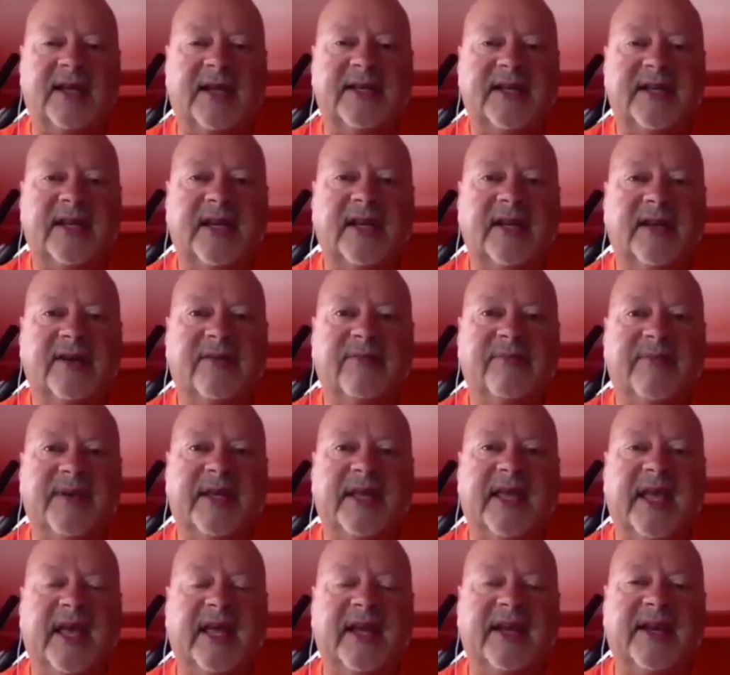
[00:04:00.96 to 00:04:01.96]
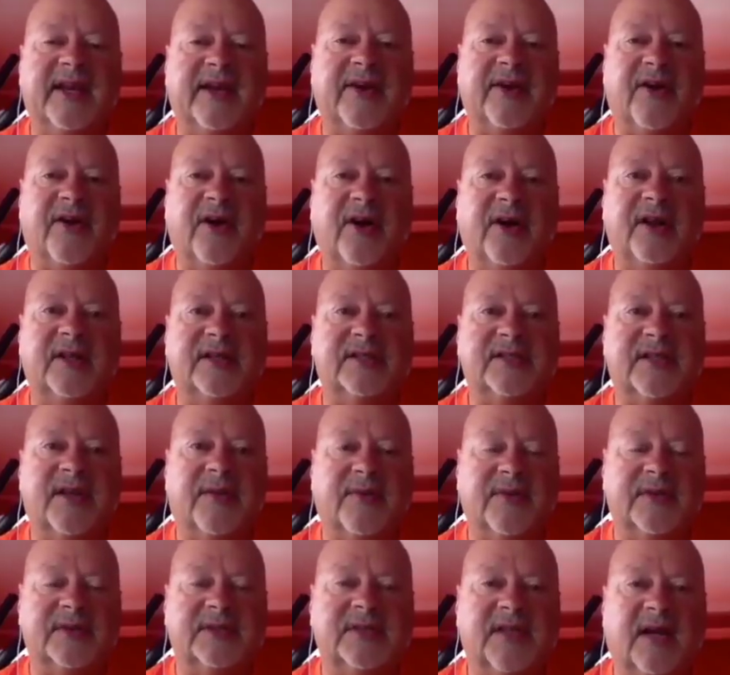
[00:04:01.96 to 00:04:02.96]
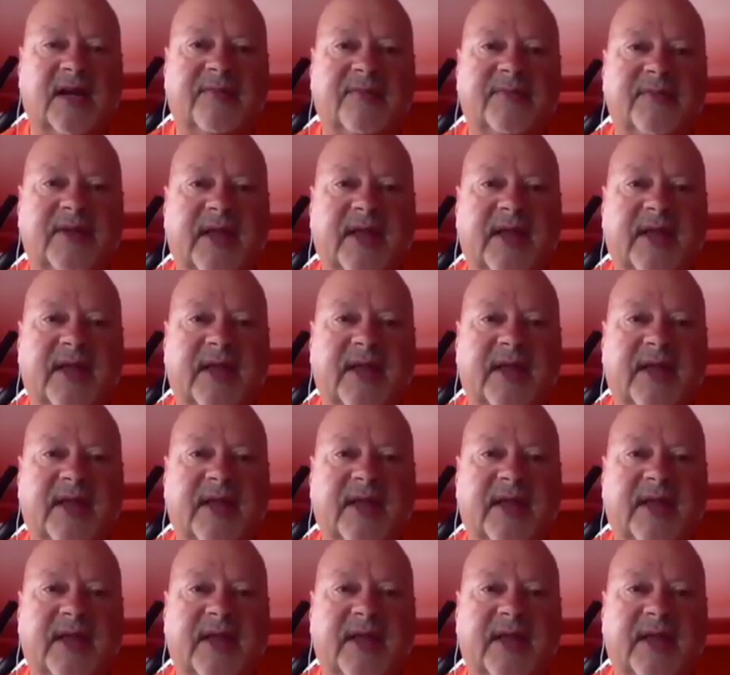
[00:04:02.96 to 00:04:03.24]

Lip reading: didn't begin in earnest, there was some